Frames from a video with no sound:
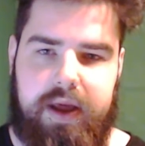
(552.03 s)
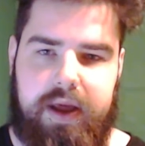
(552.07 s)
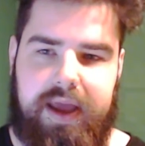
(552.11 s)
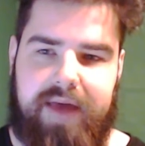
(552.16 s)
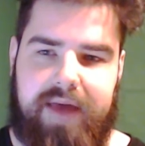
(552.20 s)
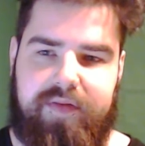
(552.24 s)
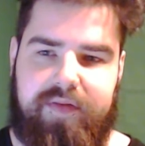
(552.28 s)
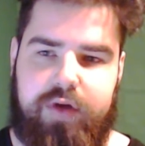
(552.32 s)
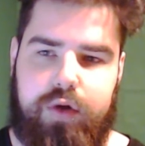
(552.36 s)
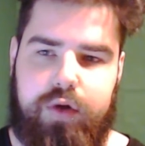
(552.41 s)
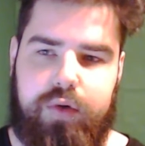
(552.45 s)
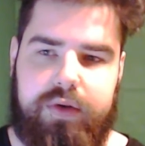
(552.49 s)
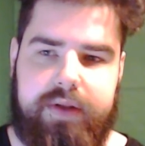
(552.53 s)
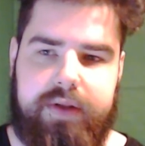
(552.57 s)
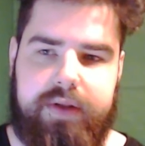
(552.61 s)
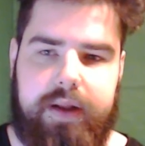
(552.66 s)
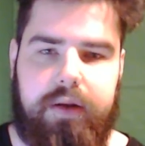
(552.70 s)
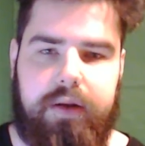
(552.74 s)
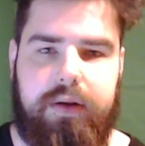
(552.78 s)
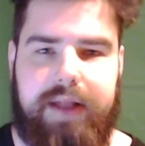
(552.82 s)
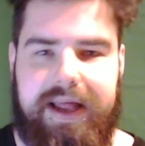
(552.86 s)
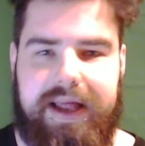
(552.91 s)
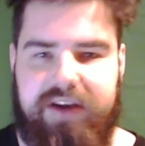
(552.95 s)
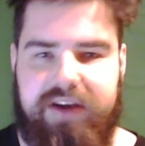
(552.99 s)
giving you
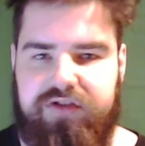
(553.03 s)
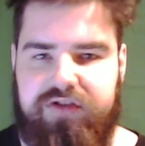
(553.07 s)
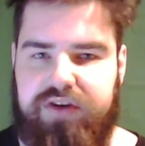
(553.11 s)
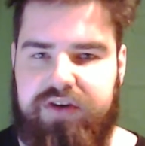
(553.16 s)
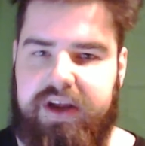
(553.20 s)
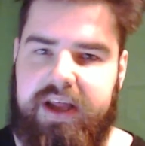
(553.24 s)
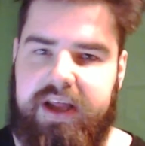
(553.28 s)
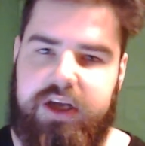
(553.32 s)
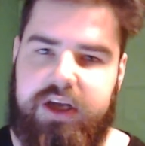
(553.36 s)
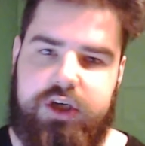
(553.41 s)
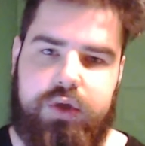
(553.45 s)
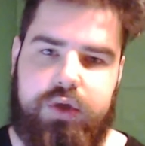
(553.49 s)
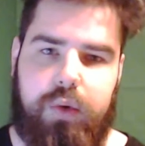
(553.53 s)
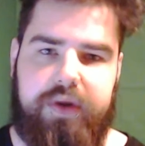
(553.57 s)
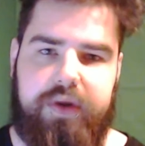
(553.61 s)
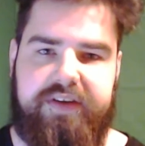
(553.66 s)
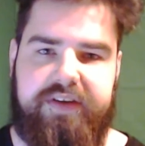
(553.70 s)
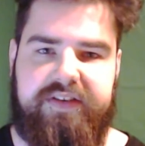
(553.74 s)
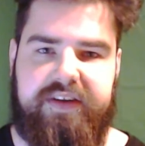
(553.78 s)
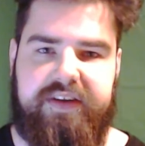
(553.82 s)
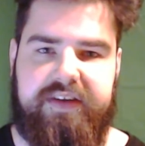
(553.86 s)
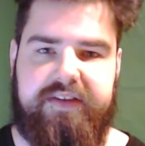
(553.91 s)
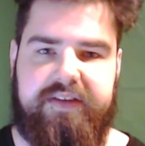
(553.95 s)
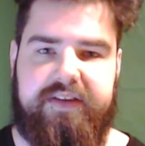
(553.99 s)
little intricate
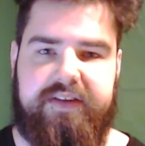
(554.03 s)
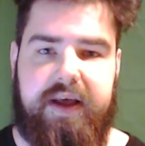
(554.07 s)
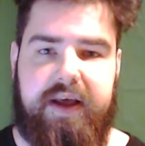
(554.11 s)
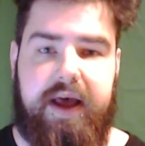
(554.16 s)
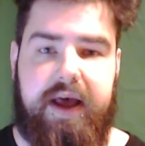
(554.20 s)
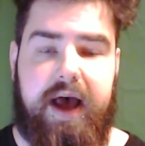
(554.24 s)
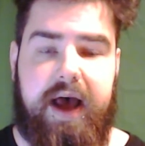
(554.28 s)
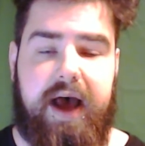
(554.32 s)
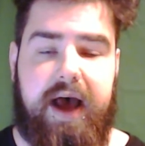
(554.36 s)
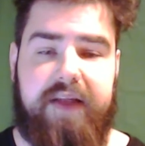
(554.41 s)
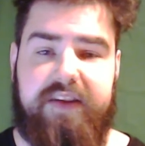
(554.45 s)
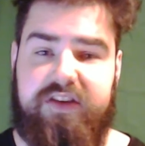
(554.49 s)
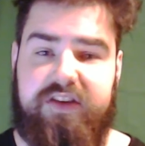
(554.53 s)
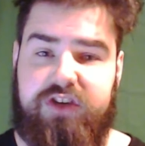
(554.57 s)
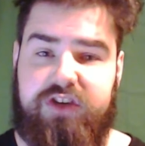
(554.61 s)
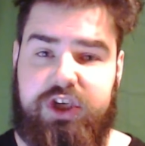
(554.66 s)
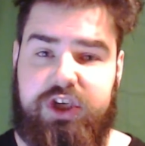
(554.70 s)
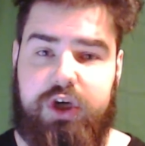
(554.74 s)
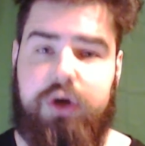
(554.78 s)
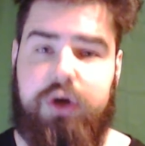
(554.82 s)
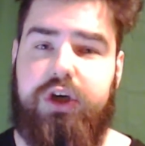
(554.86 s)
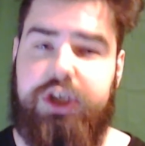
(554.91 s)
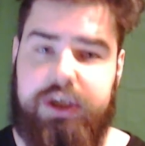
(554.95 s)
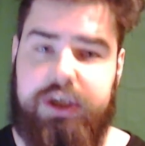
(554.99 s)
choices at these
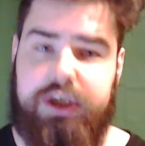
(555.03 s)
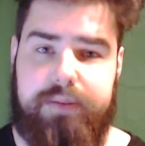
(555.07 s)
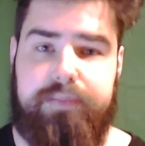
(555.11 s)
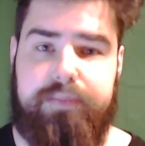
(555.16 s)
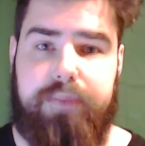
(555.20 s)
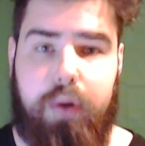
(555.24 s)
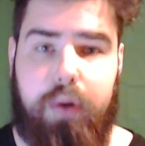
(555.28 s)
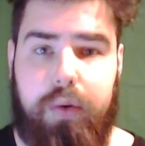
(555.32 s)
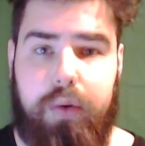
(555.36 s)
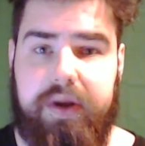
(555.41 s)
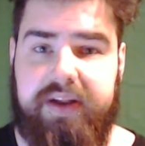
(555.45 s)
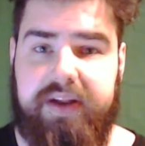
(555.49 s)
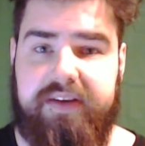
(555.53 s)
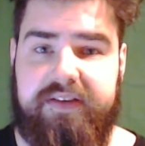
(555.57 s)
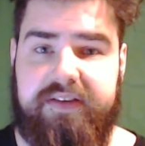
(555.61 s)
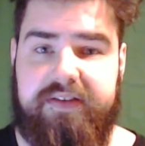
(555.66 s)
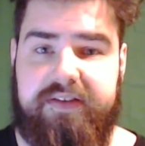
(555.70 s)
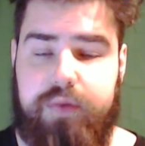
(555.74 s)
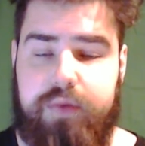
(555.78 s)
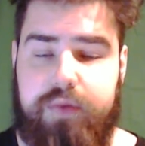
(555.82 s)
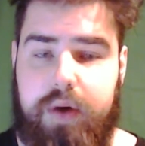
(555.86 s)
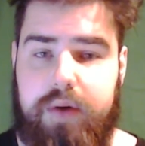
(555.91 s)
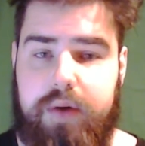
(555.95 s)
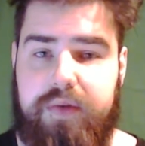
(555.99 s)
junction points
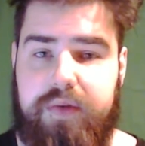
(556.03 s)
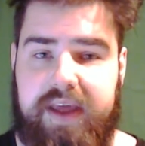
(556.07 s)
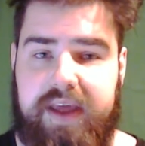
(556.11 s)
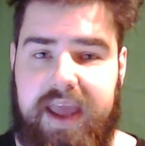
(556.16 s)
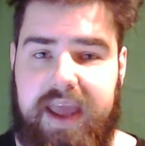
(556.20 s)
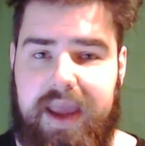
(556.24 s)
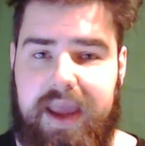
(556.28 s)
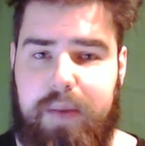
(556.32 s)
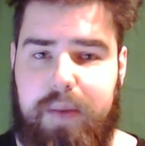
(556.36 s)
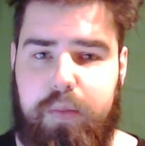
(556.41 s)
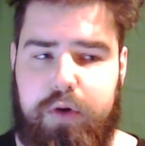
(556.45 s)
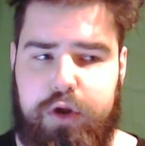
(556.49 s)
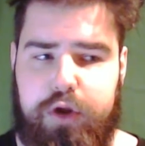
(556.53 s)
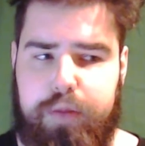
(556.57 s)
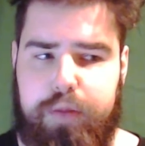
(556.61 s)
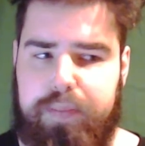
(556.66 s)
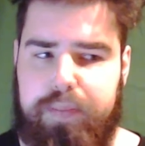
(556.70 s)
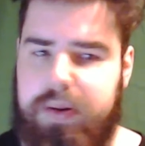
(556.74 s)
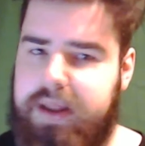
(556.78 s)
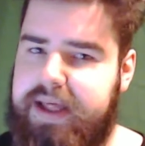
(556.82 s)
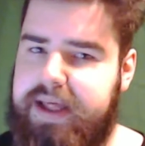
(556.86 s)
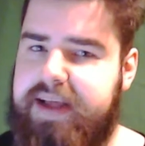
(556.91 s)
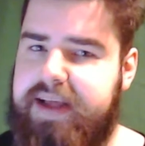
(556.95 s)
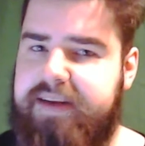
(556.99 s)
throughout the game where you
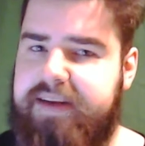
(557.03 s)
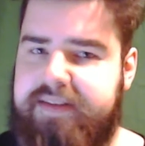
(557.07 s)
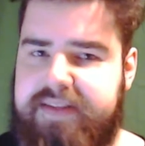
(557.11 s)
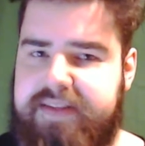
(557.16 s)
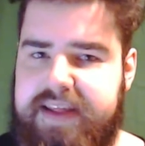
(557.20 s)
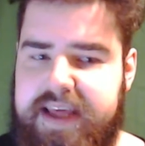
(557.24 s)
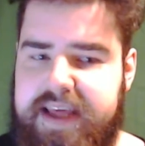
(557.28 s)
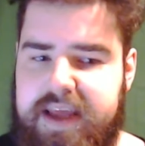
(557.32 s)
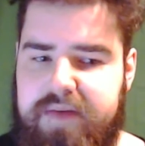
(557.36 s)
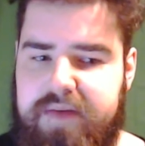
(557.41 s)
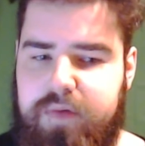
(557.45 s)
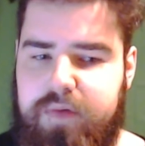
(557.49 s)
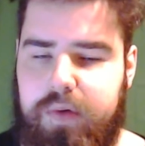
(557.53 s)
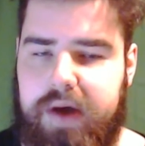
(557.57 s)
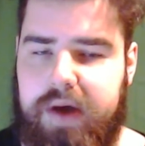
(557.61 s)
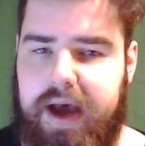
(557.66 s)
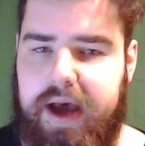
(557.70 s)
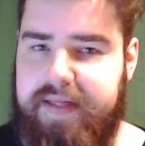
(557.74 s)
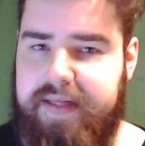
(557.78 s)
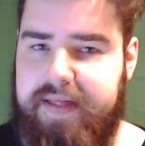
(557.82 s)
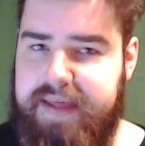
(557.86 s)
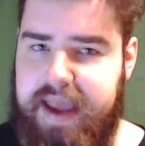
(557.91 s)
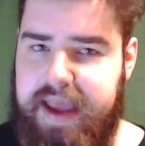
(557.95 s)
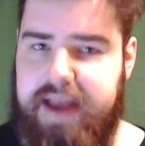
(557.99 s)
play as the evil
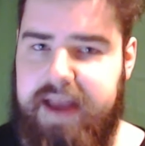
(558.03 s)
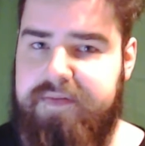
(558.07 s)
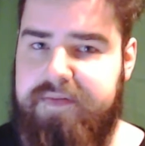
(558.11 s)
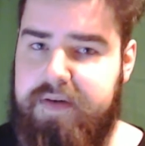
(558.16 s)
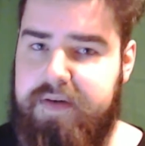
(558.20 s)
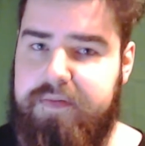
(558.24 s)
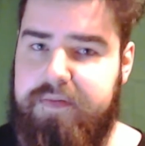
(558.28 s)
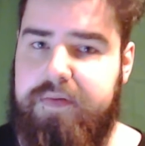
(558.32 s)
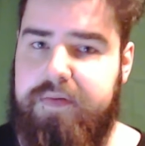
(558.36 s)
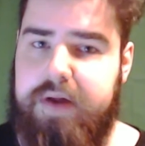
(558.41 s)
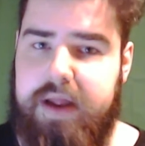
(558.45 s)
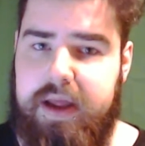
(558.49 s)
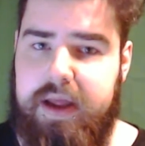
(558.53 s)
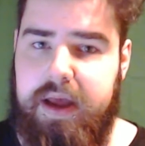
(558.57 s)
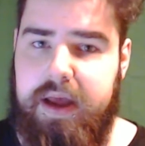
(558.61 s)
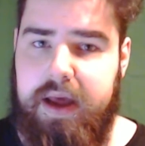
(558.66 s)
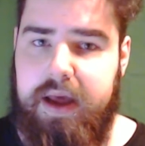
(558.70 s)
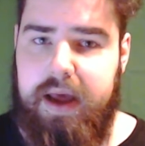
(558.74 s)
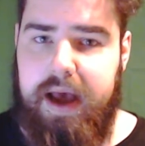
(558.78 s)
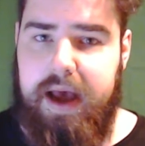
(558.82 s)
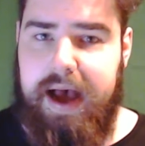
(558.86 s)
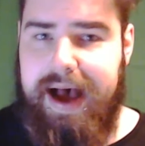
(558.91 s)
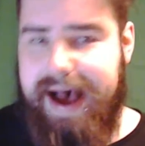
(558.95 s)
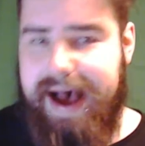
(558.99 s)
guy at the end of every
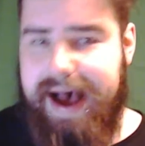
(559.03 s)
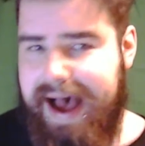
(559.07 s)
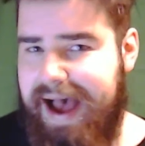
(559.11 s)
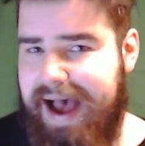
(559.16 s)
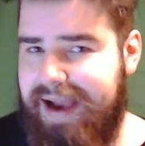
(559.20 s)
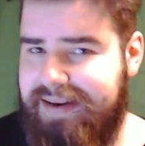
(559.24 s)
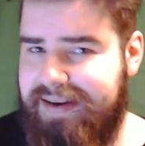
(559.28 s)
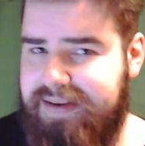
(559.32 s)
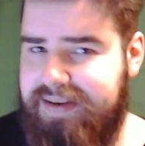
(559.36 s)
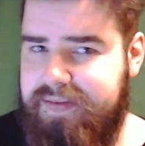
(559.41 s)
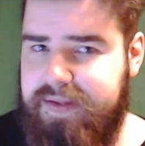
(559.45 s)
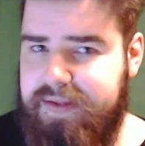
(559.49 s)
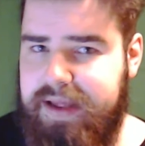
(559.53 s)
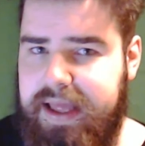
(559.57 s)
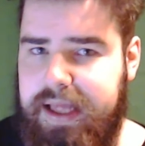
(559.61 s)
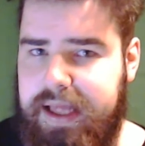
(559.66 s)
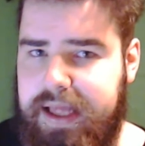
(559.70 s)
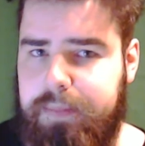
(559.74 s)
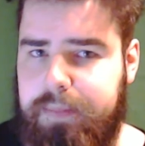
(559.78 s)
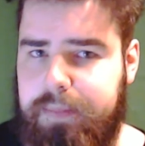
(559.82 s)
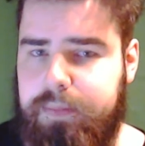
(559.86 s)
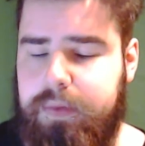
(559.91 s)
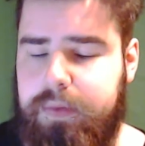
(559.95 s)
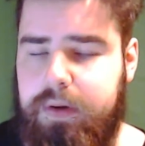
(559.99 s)
act in the
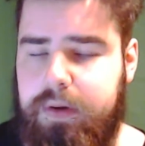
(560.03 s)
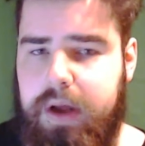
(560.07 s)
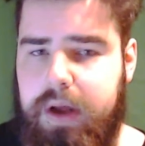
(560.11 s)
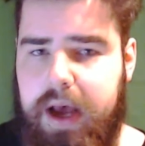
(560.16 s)
game,